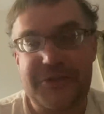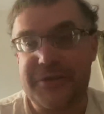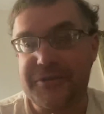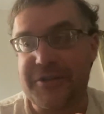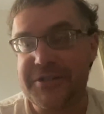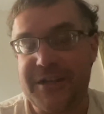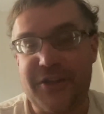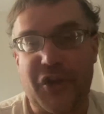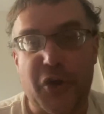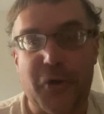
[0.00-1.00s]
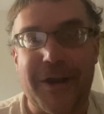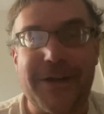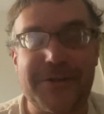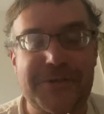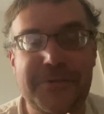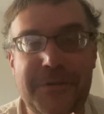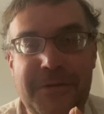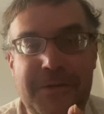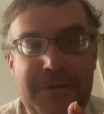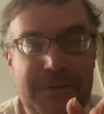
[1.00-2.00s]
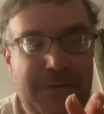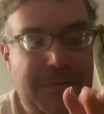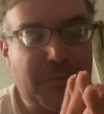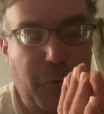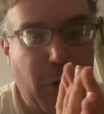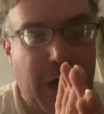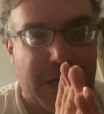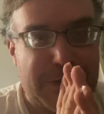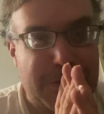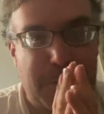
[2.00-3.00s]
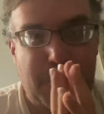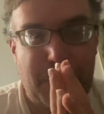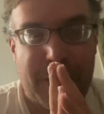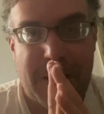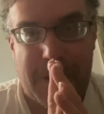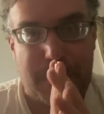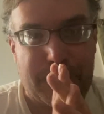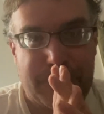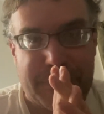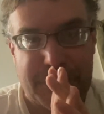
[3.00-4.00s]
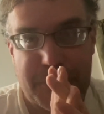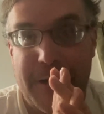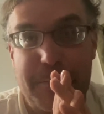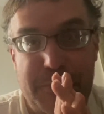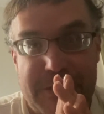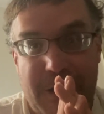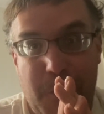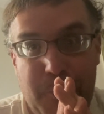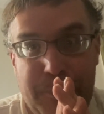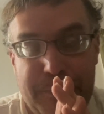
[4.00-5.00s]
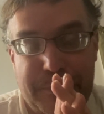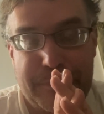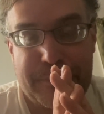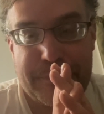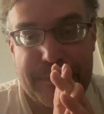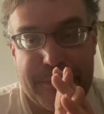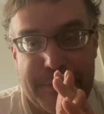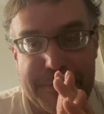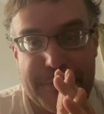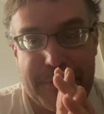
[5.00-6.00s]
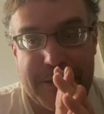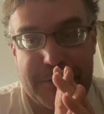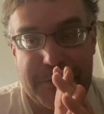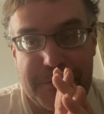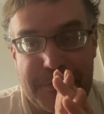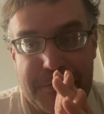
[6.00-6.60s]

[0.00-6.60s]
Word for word: should, should I say, the cojones, the rocks um, to do it. So, so I do,